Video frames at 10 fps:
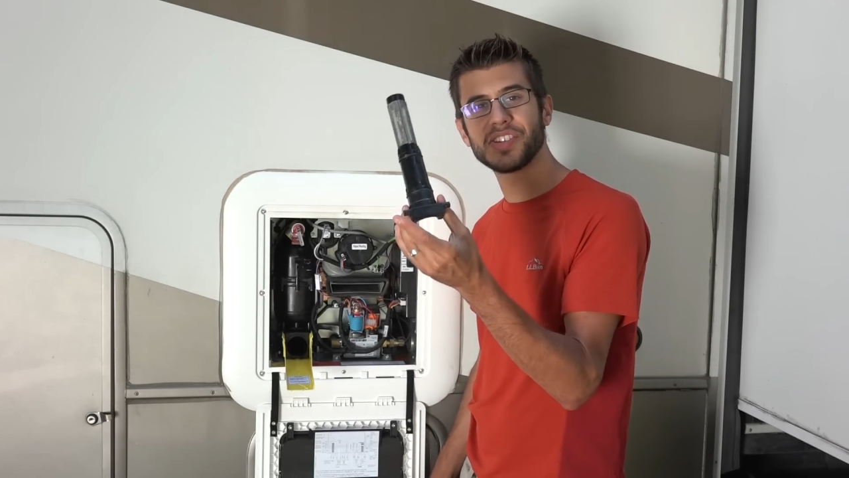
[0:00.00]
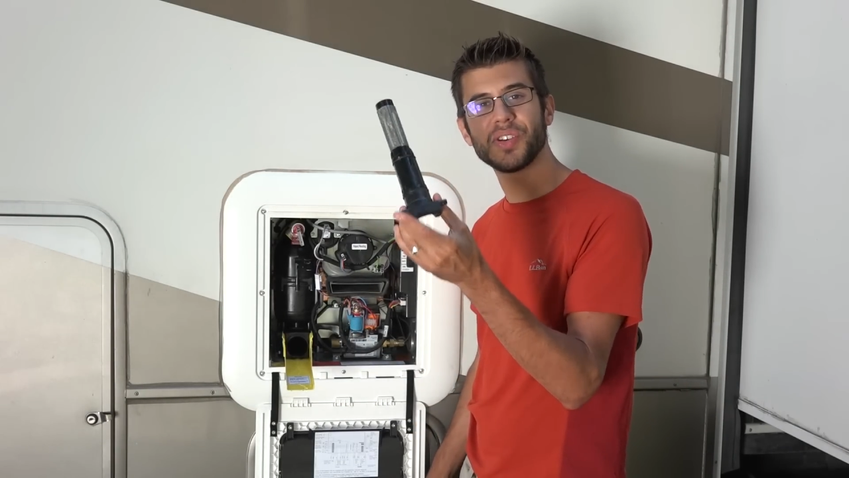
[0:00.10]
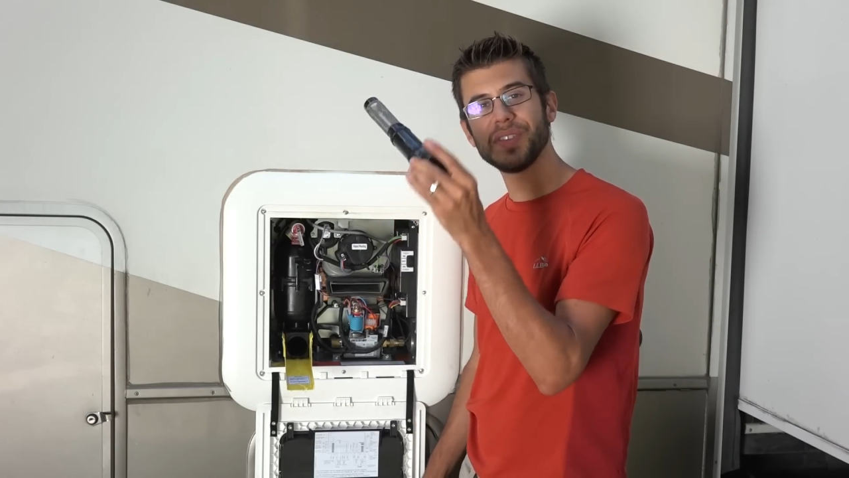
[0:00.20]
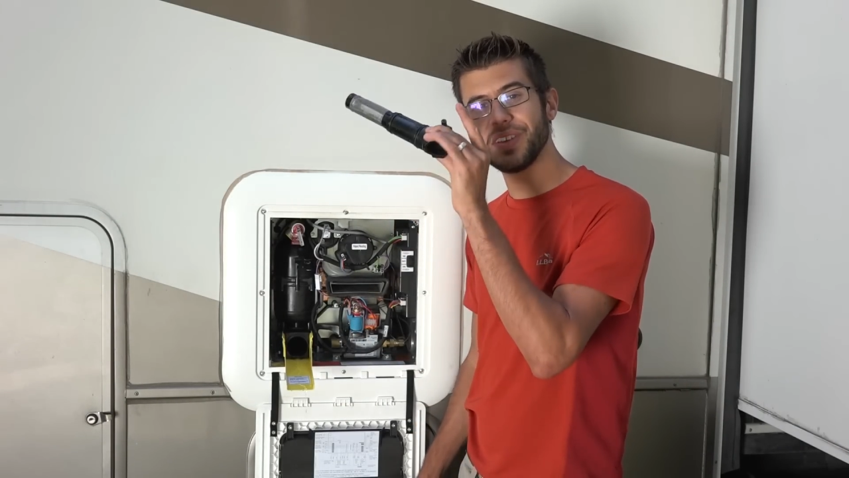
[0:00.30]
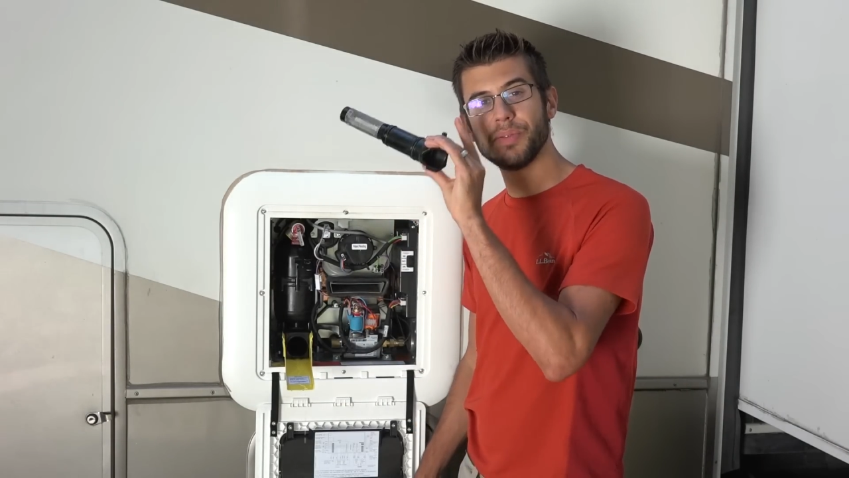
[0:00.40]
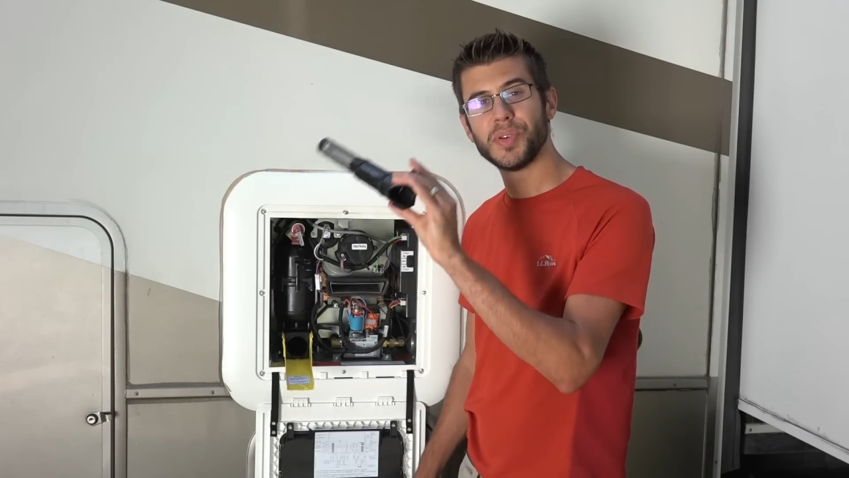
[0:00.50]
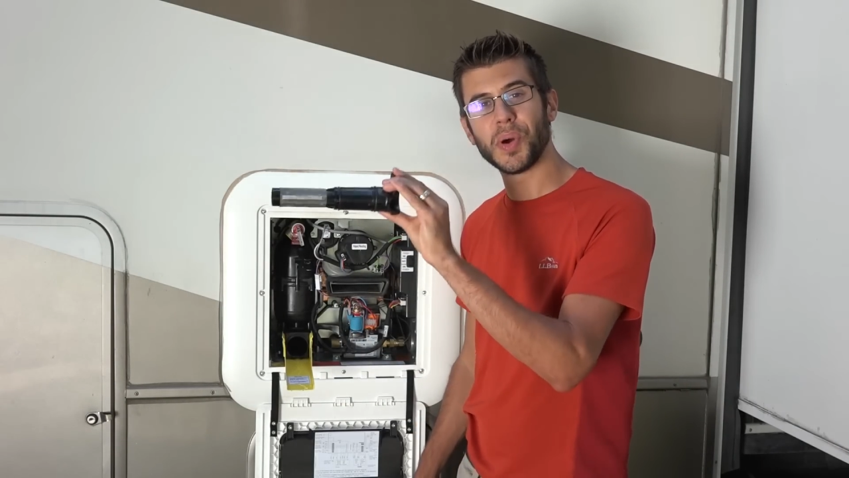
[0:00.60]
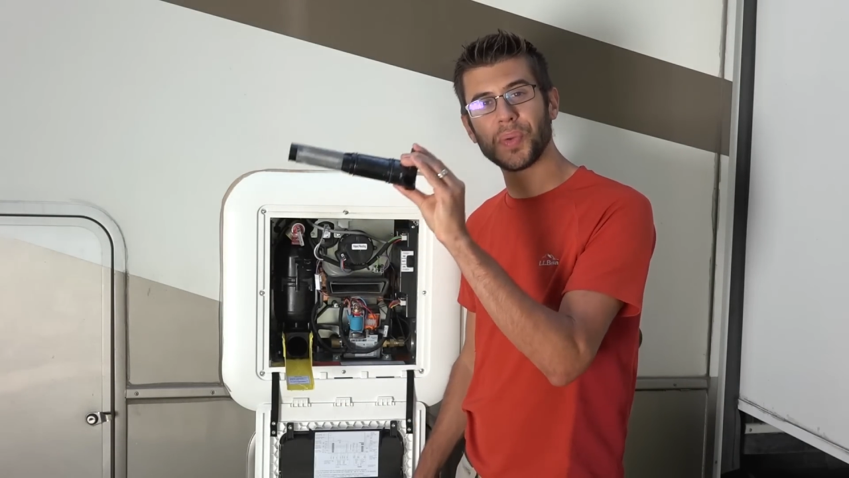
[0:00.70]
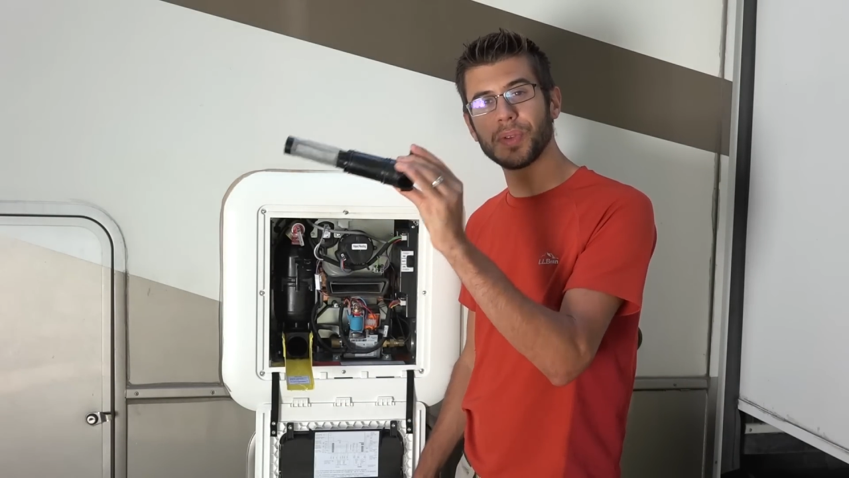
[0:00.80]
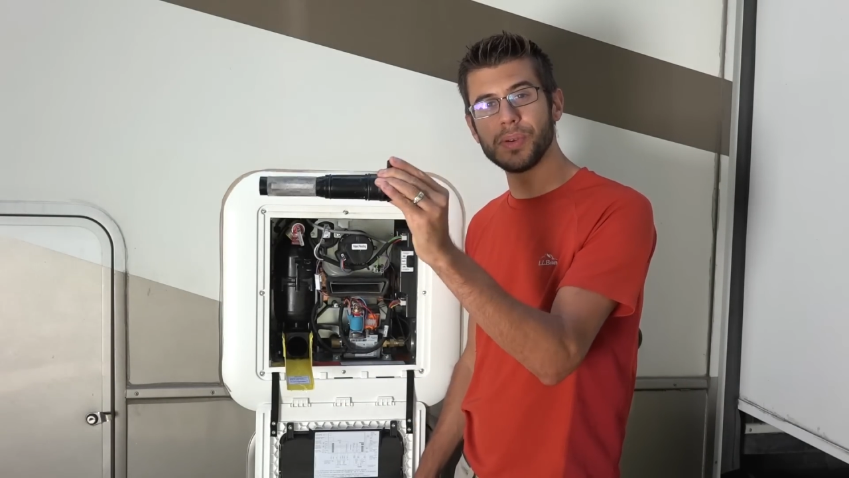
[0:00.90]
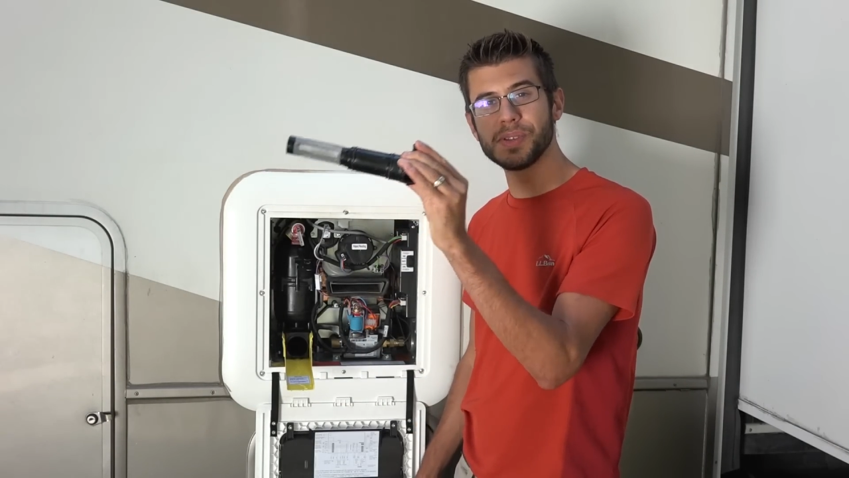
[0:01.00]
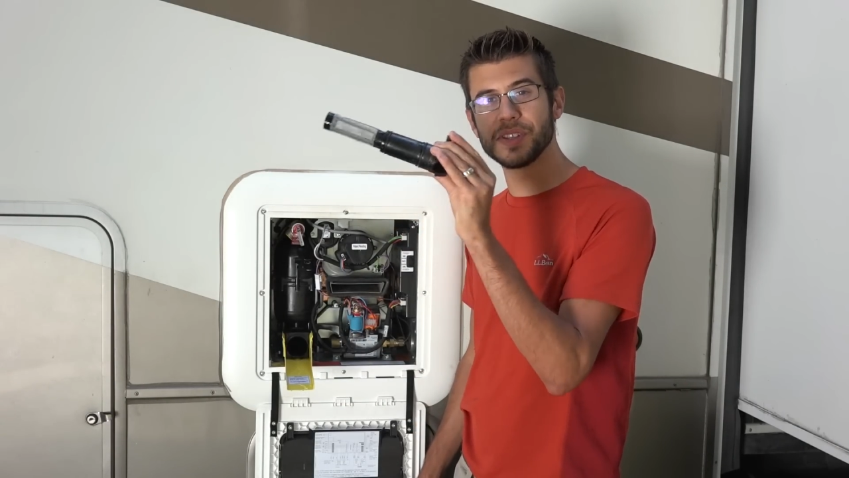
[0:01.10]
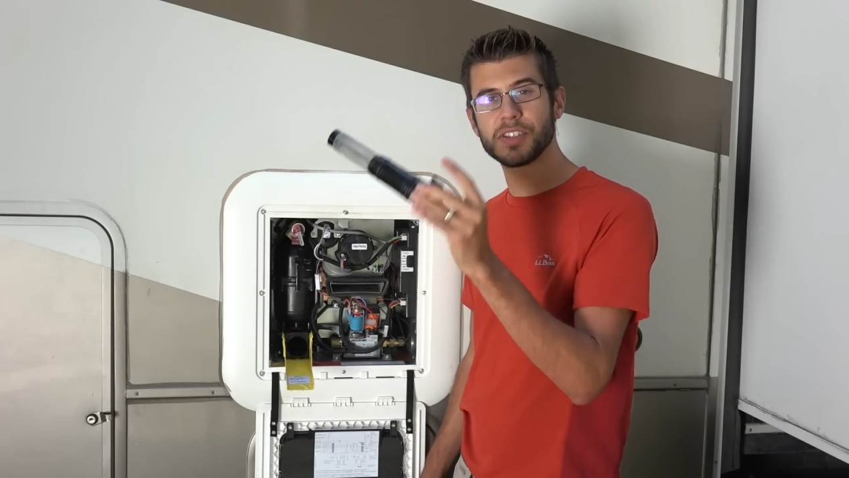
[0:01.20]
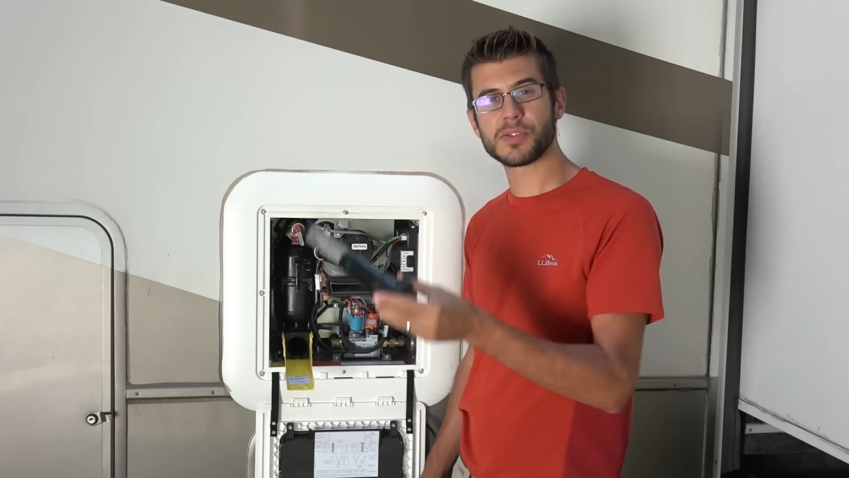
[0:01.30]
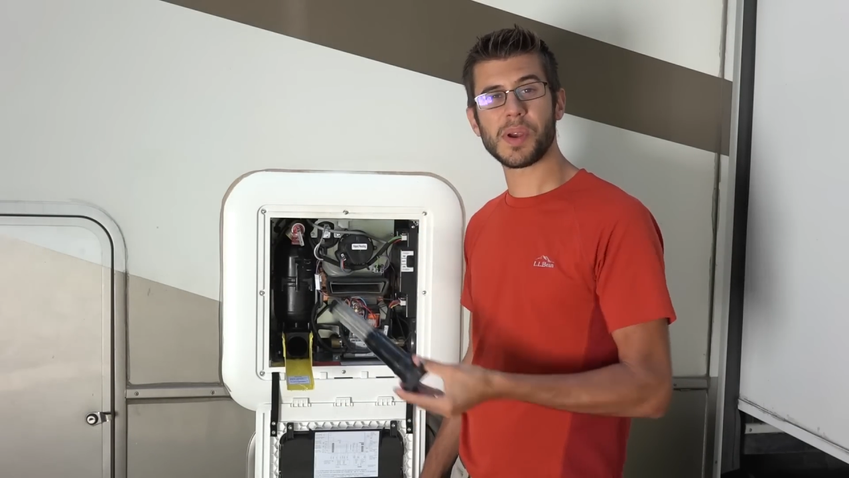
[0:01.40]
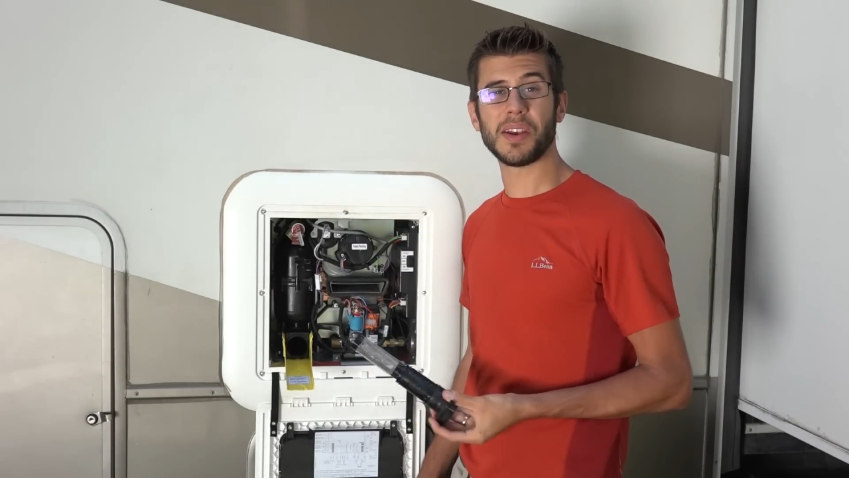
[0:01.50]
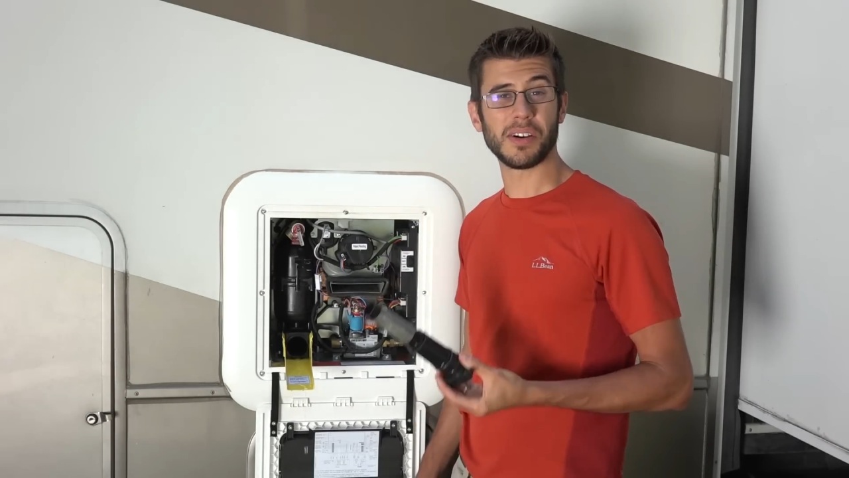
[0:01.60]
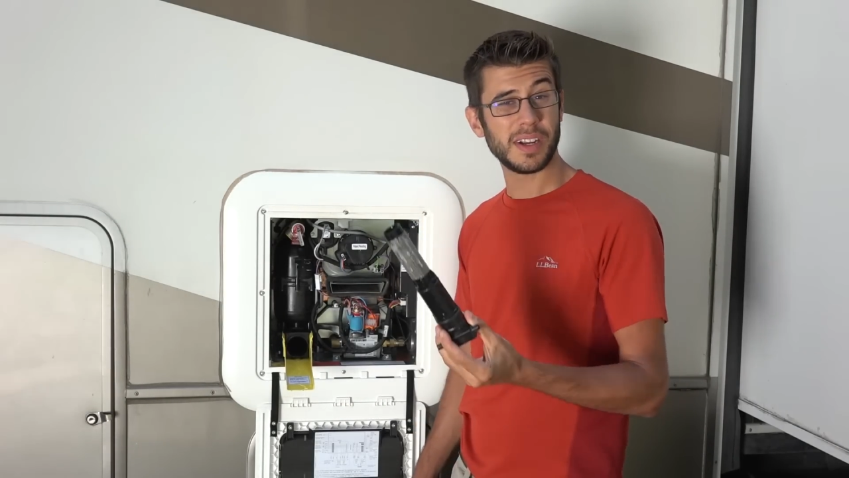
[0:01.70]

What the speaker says: sure that you don't lose the strainer.